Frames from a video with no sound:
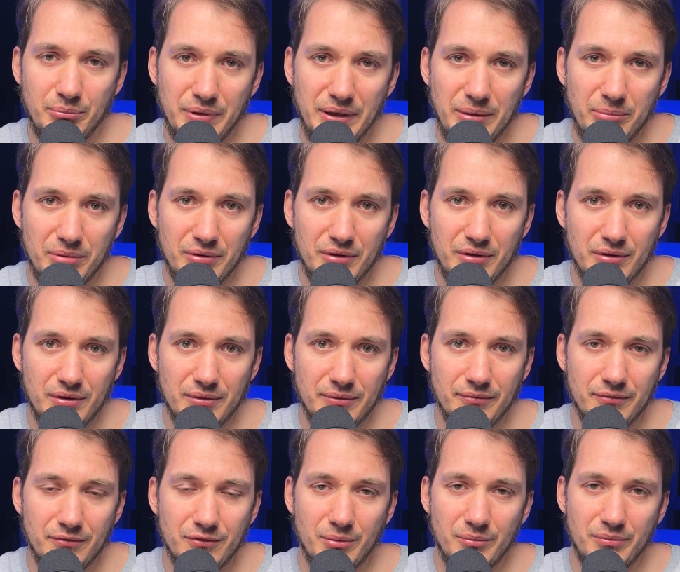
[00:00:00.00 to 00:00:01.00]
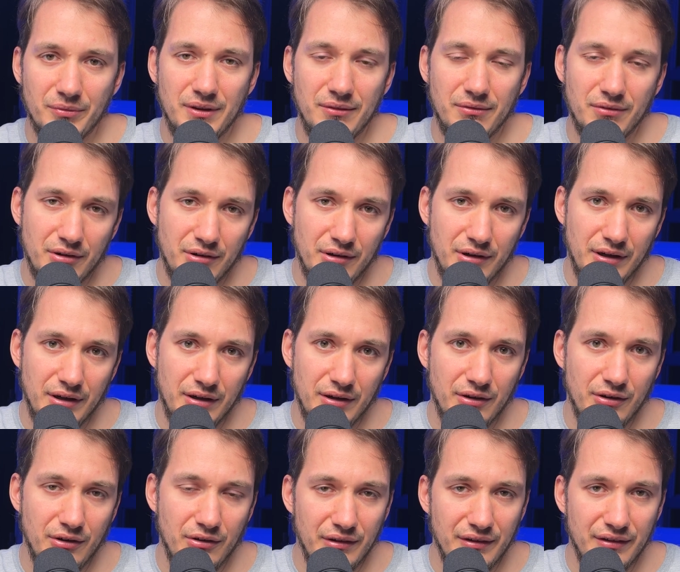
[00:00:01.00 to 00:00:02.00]
people from the very
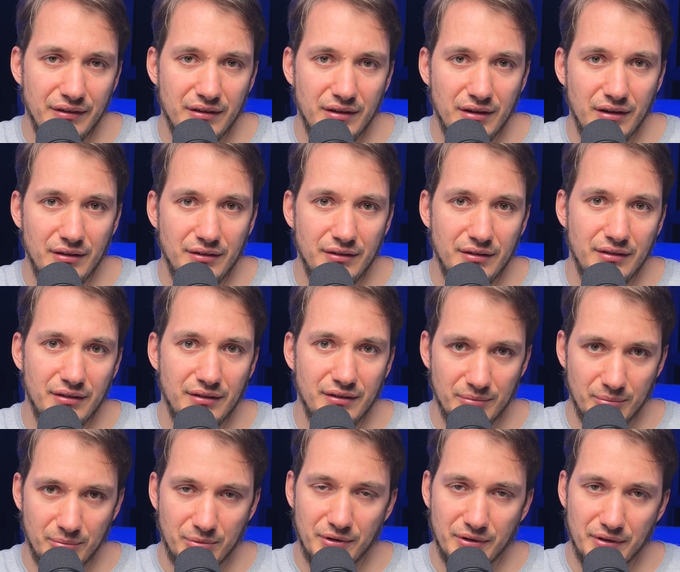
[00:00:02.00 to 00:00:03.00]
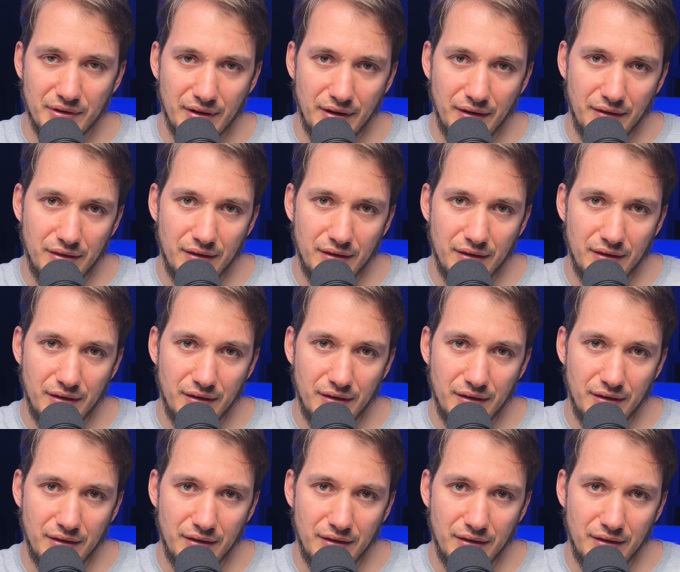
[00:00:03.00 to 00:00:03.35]
early stage is important, I